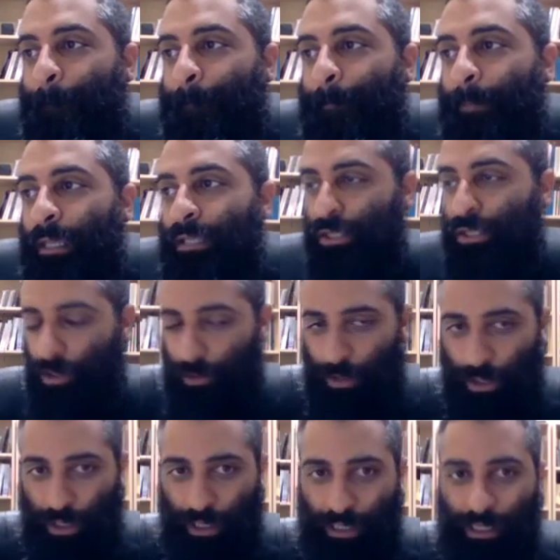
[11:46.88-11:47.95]
And so
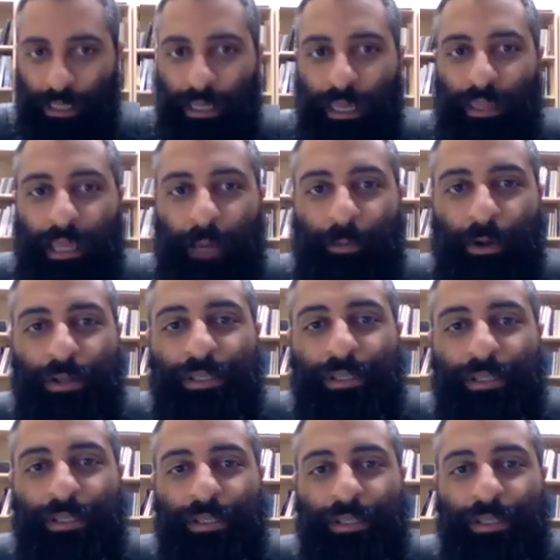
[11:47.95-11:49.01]
he that person
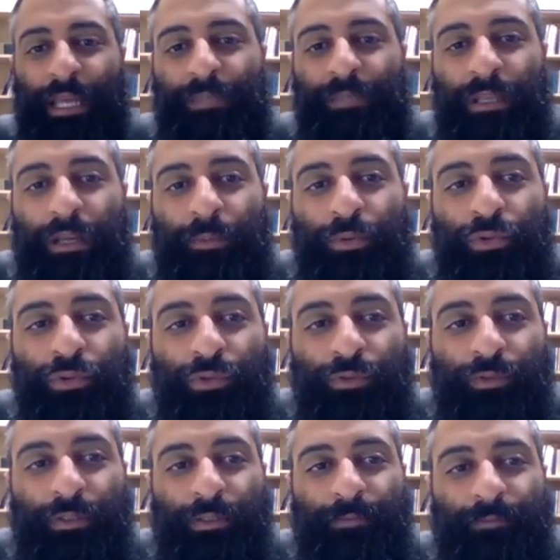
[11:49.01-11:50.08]
has been
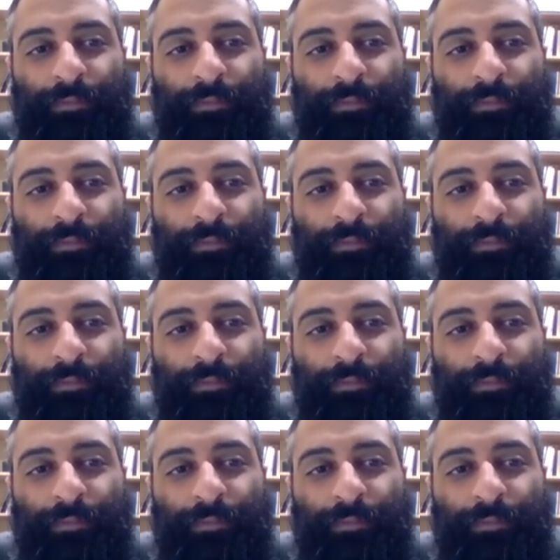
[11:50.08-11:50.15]
approved.